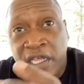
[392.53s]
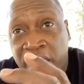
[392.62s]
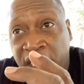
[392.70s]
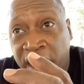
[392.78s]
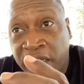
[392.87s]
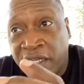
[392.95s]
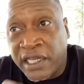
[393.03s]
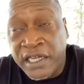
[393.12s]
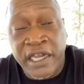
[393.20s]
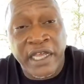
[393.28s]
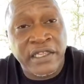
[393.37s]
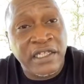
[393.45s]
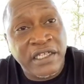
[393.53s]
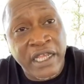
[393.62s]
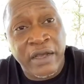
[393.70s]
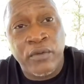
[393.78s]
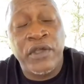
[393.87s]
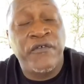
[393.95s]
and connected
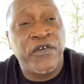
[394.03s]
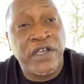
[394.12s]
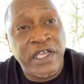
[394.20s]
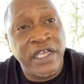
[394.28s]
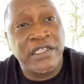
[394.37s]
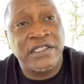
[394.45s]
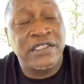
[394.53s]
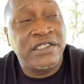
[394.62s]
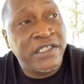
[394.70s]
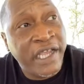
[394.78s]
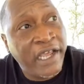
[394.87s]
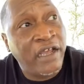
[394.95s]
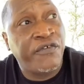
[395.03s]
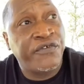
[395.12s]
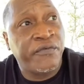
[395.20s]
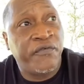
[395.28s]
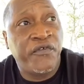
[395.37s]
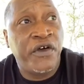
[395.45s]
that we forget to have
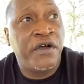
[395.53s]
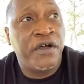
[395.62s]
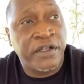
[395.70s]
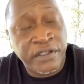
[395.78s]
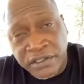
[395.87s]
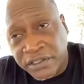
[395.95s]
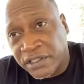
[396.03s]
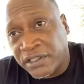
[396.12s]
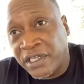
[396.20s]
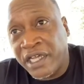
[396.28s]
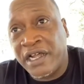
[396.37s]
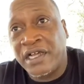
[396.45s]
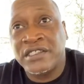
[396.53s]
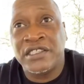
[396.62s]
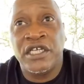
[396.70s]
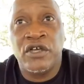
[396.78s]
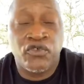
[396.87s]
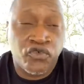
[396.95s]
some fun to let
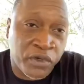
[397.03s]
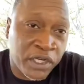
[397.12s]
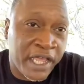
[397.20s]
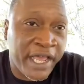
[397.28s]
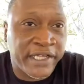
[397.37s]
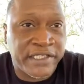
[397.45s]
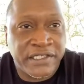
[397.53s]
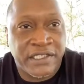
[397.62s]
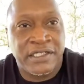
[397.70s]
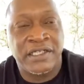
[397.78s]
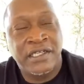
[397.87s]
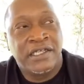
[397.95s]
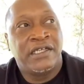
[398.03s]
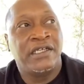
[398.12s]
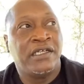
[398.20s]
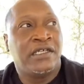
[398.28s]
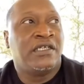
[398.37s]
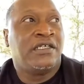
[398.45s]
ourselves relax and
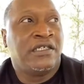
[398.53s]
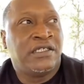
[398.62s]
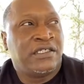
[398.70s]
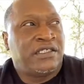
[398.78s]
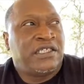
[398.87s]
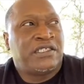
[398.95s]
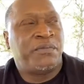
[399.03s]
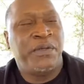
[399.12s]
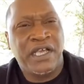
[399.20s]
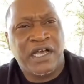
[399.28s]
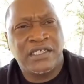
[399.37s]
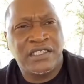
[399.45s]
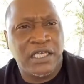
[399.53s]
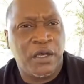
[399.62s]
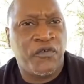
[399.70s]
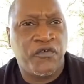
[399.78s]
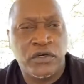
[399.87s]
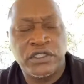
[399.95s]
just be
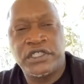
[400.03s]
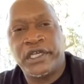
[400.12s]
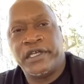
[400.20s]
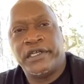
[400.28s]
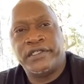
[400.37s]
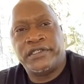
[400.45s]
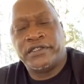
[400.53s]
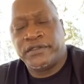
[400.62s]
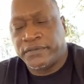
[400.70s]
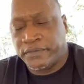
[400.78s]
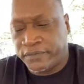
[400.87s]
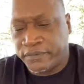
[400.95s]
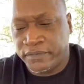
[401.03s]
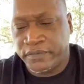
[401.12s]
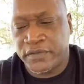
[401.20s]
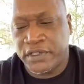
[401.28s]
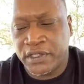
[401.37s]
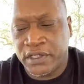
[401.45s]
ourselves for a change
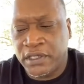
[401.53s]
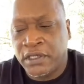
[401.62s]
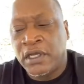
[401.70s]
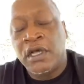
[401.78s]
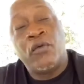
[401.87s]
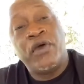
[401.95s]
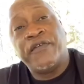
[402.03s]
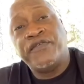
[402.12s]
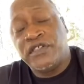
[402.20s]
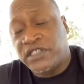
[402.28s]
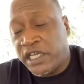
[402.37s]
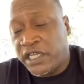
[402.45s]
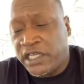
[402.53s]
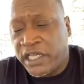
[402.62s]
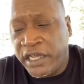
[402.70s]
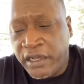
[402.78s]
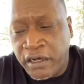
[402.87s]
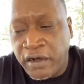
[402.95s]
we have to take
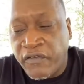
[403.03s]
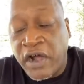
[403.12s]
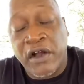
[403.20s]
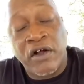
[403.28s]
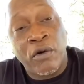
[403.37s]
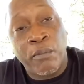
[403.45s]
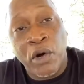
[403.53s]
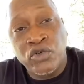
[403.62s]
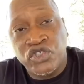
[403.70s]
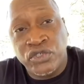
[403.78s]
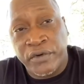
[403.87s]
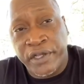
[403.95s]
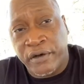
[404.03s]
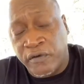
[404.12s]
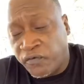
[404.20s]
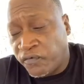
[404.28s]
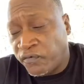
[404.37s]
care of our emotional health